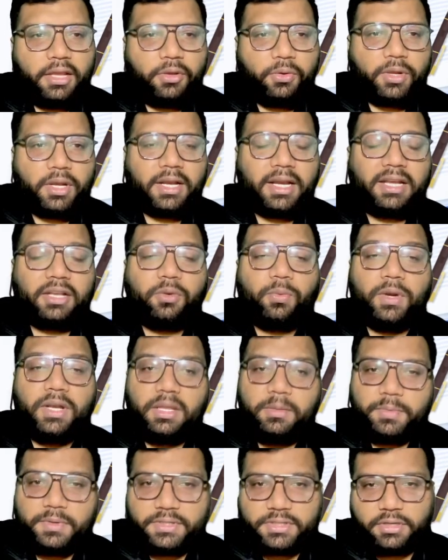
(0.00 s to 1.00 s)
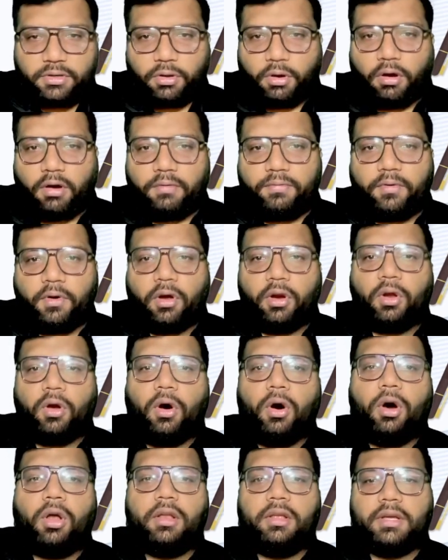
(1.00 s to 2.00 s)
You can get 20% off on
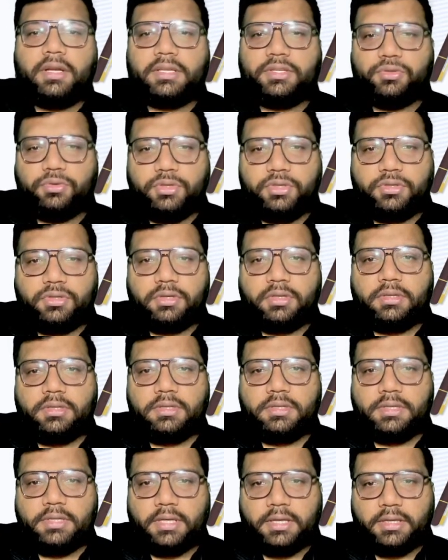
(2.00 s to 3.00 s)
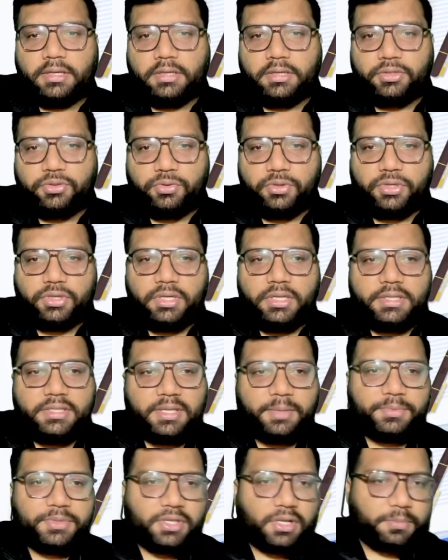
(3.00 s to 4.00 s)
all your judicial Judiciary
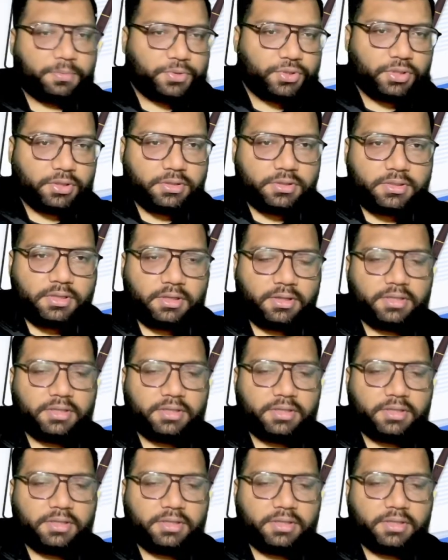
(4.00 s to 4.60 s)
subscriptions.